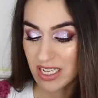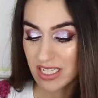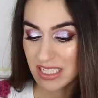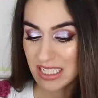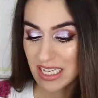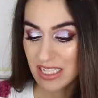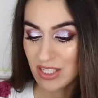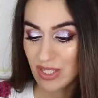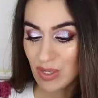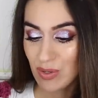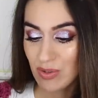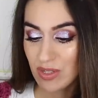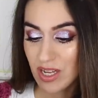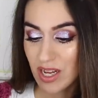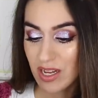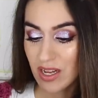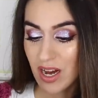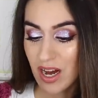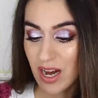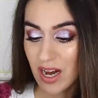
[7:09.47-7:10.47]
It says, use
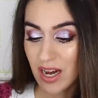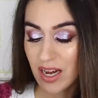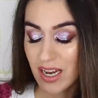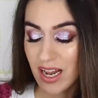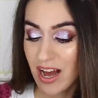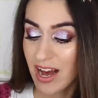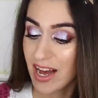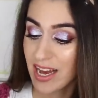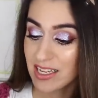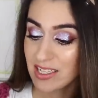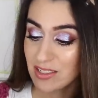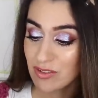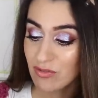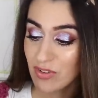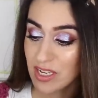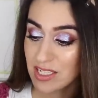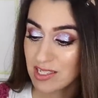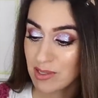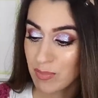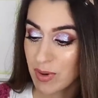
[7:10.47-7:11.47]
on eyes and
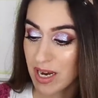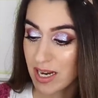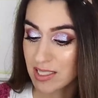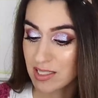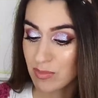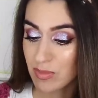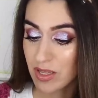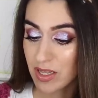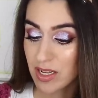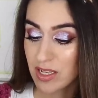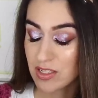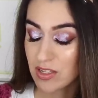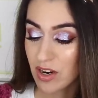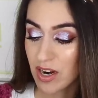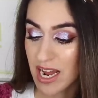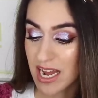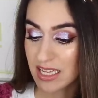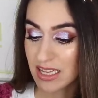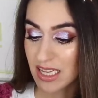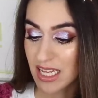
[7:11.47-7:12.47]
face, the possibilities
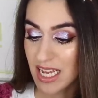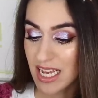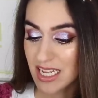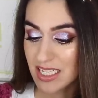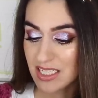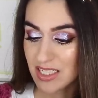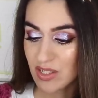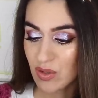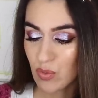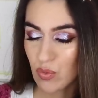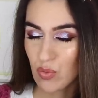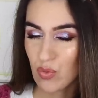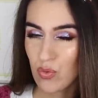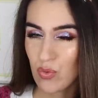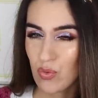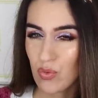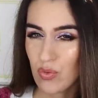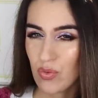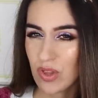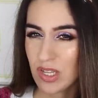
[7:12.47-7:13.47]
are endless.
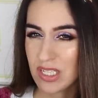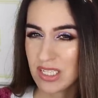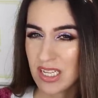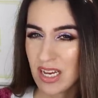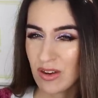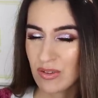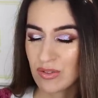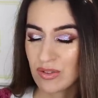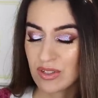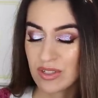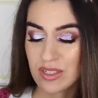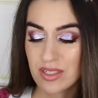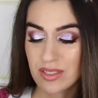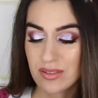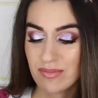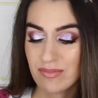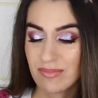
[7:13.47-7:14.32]
Ooh, this sounds